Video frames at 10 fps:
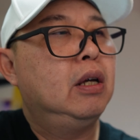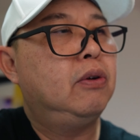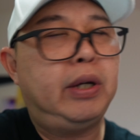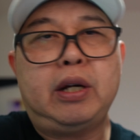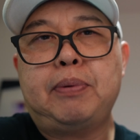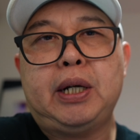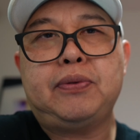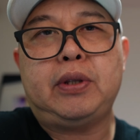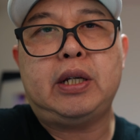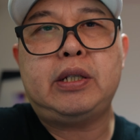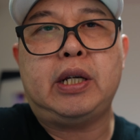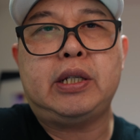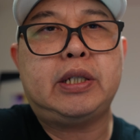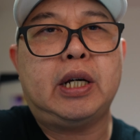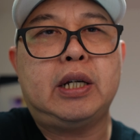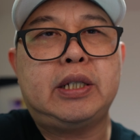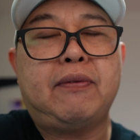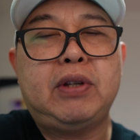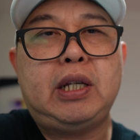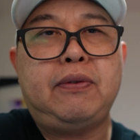Retail price for this is
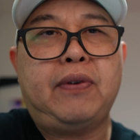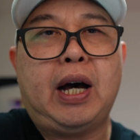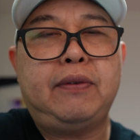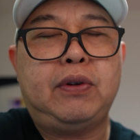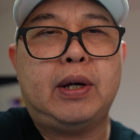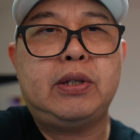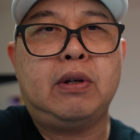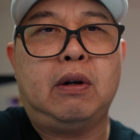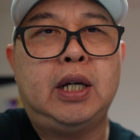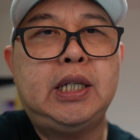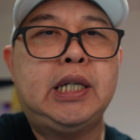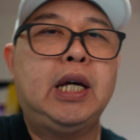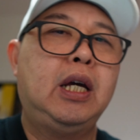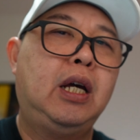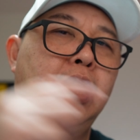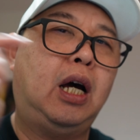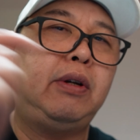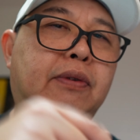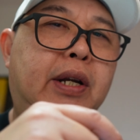75 US dollars. I'll leave